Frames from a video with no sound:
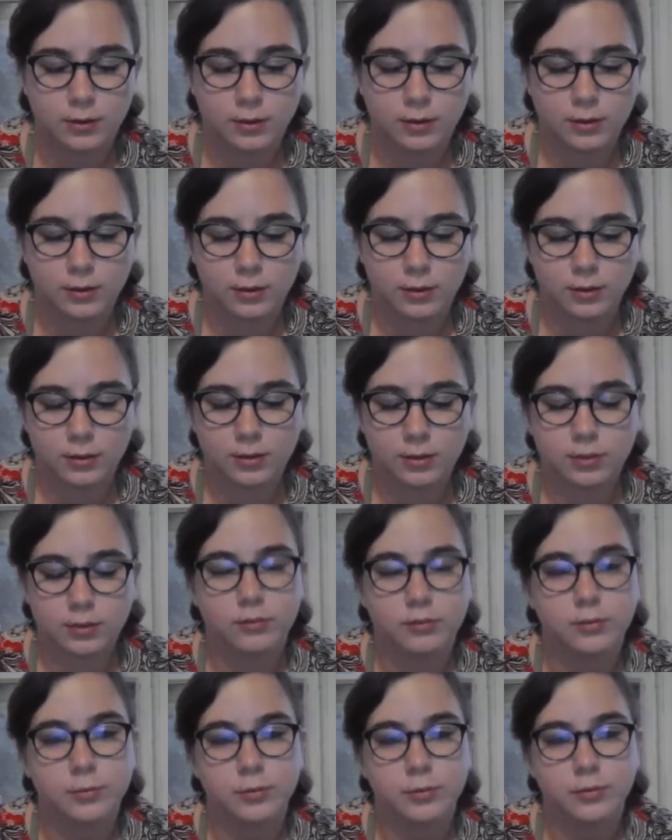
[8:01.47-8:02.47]
And then
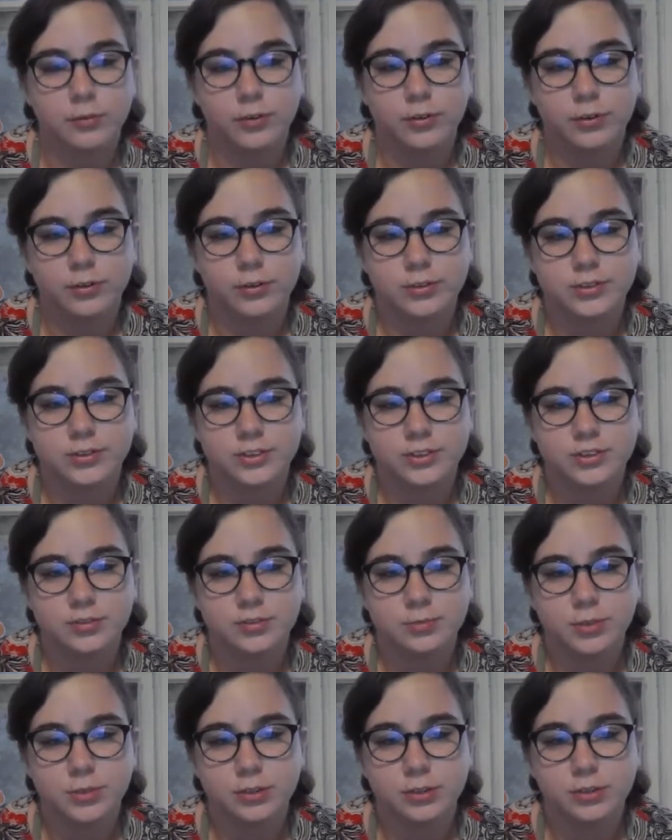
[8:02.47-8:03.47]
you remove your
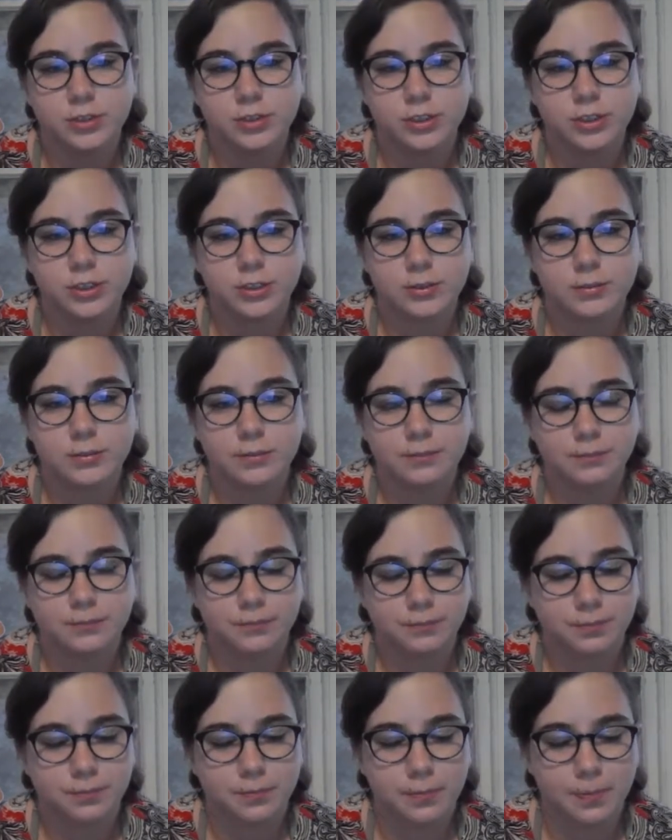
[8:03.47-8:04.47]
stitch marker again,
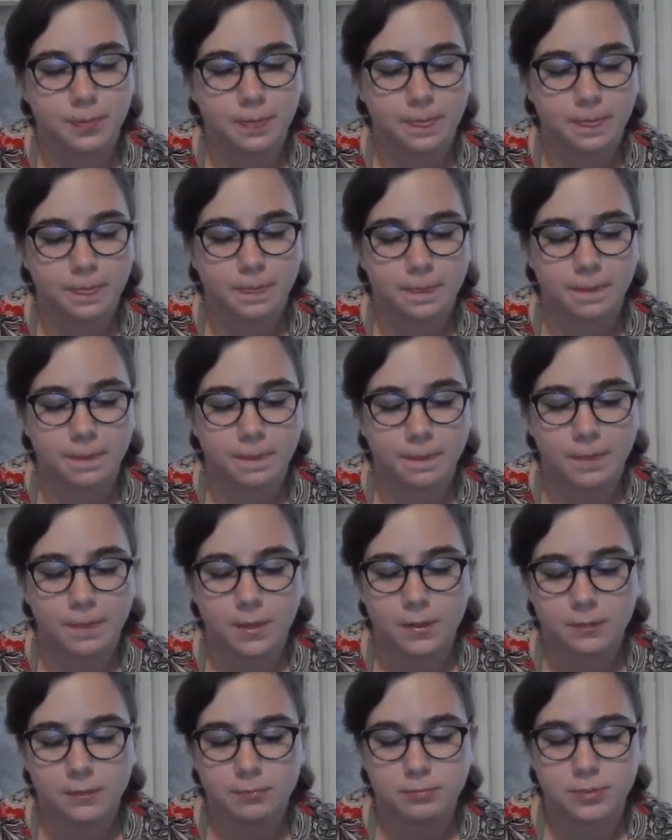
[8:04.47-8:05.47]

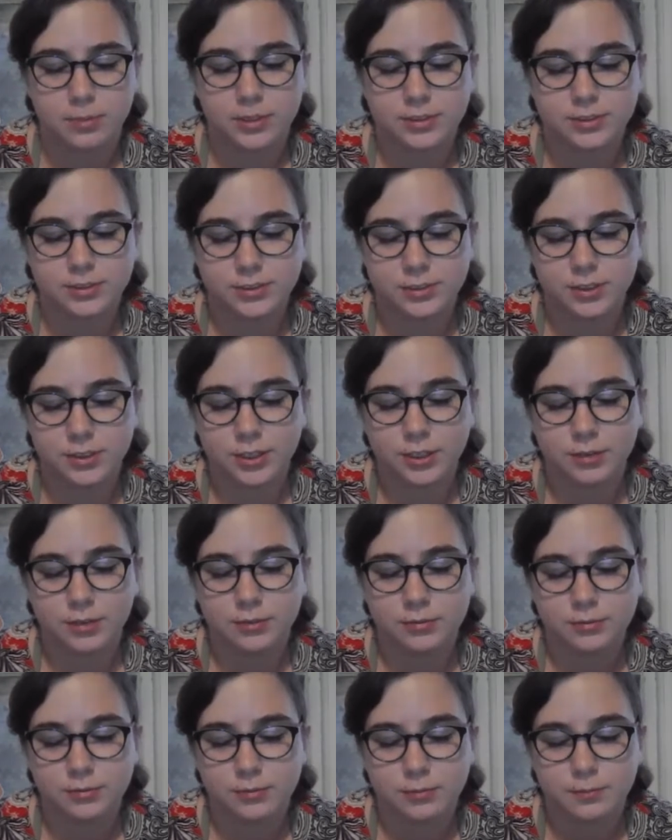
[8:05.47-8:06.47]
place it
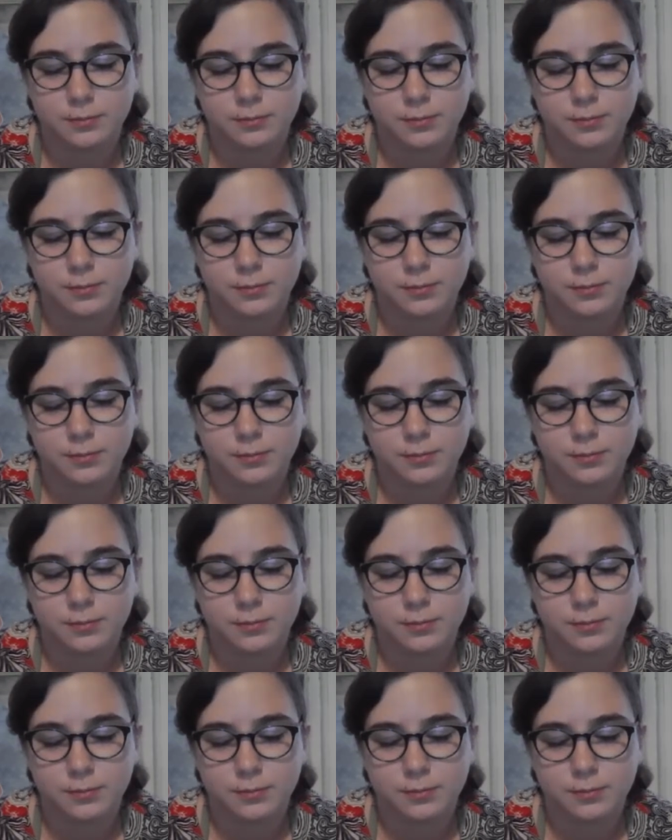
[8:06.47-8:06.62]
down,